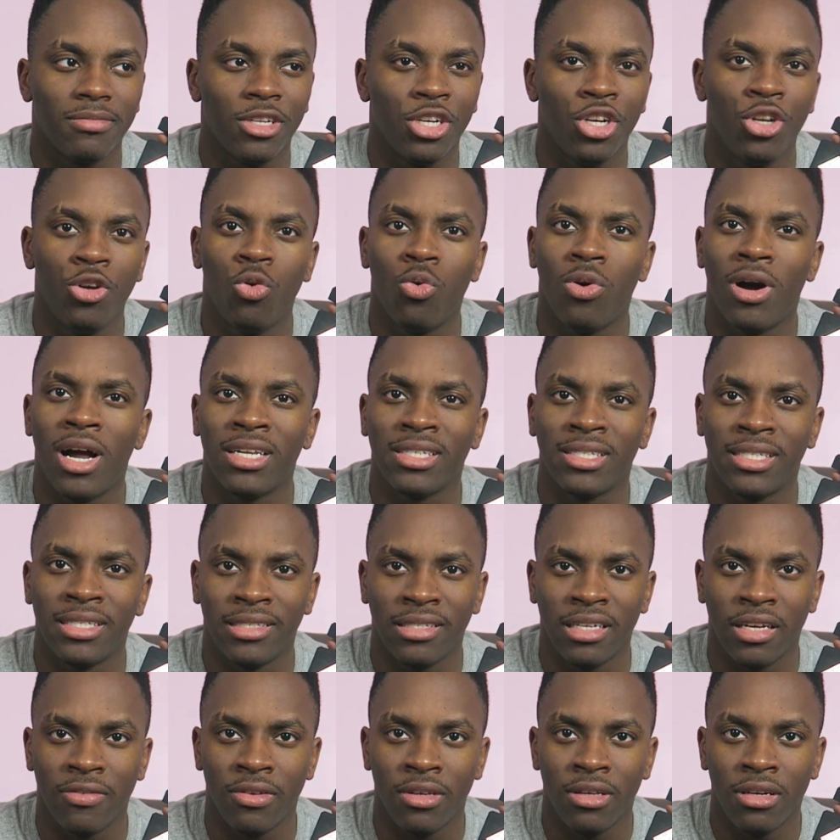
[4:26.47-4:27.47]

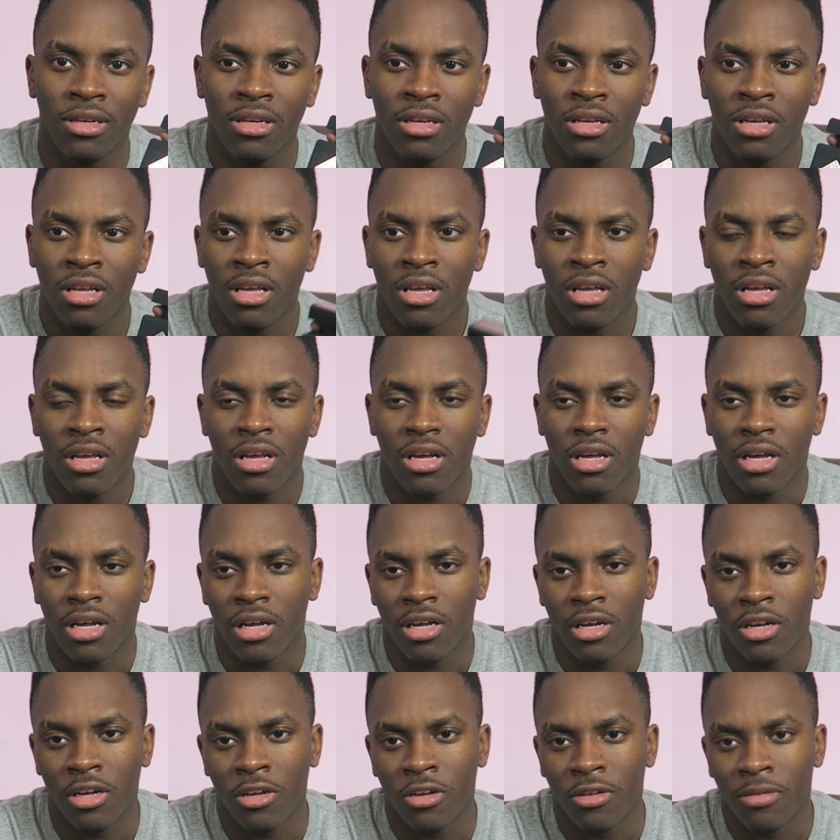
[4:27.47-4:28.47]
nuances of it.
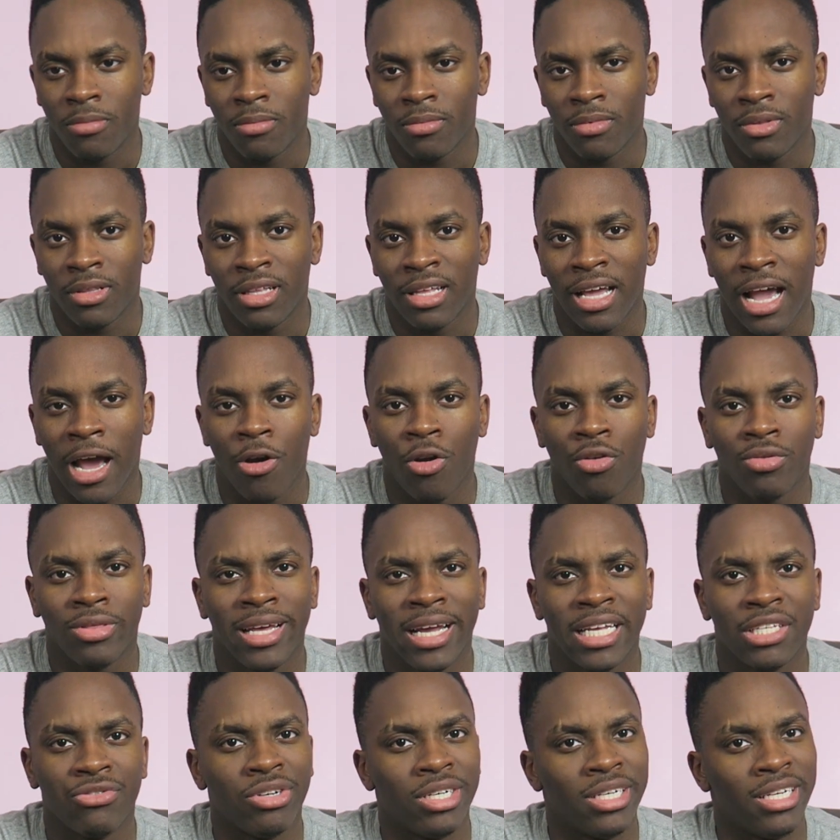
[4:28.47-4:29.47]
I don't
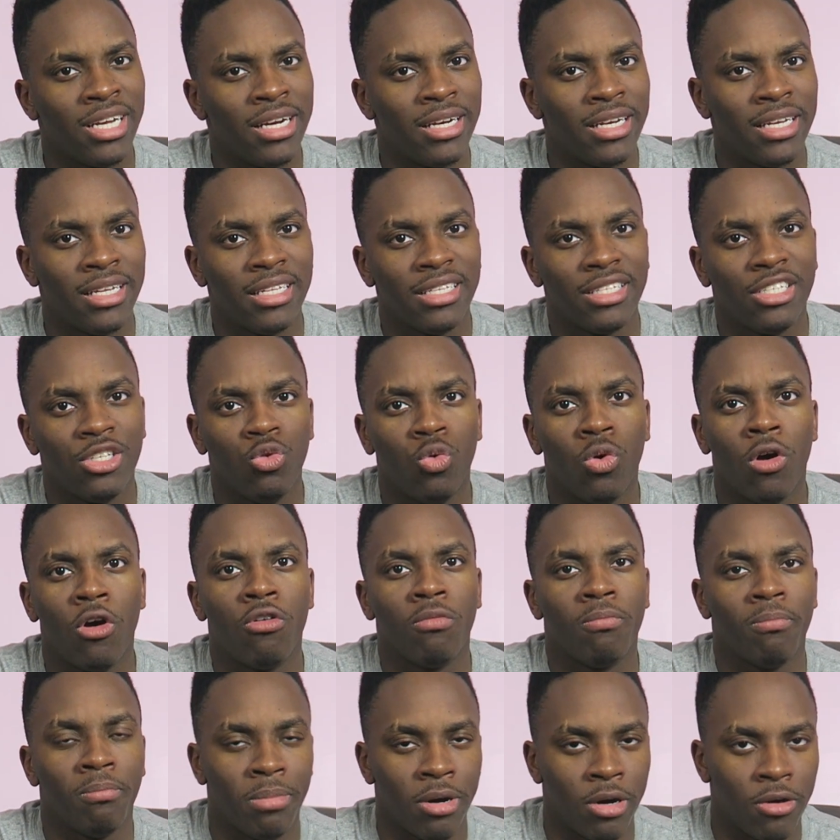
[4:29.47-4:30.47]
think it's redundant to
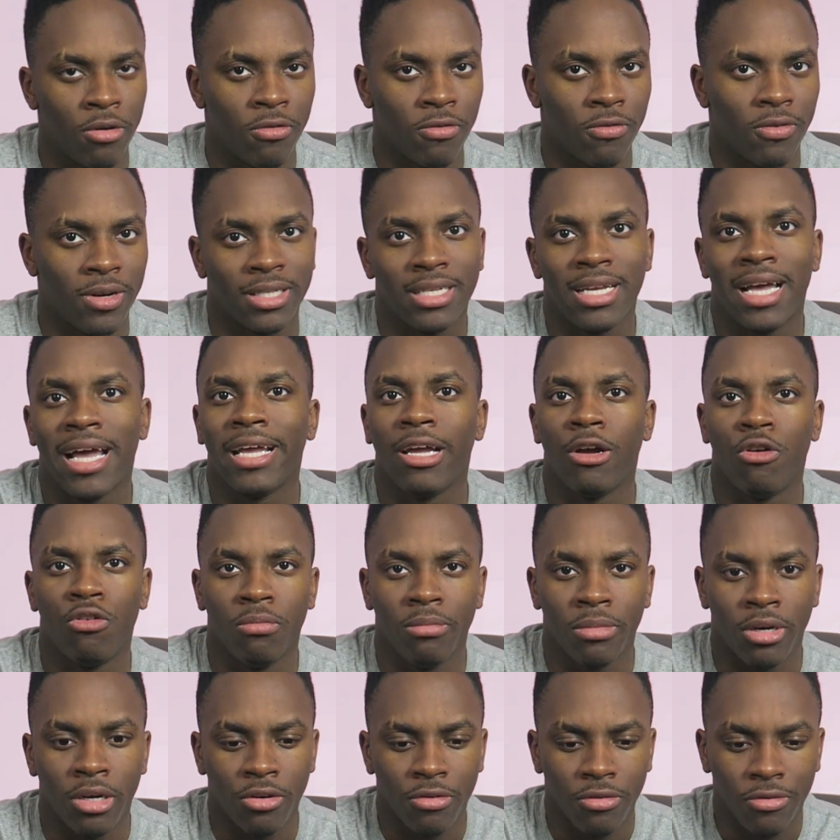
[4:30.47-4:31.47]
own both, because I
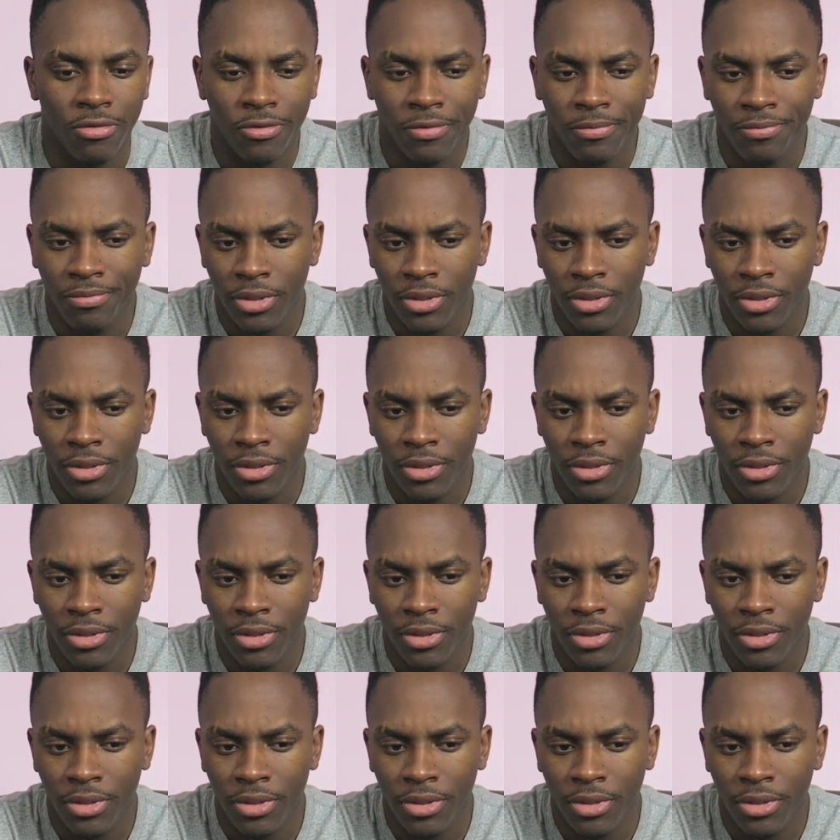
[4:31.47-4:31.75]
own both.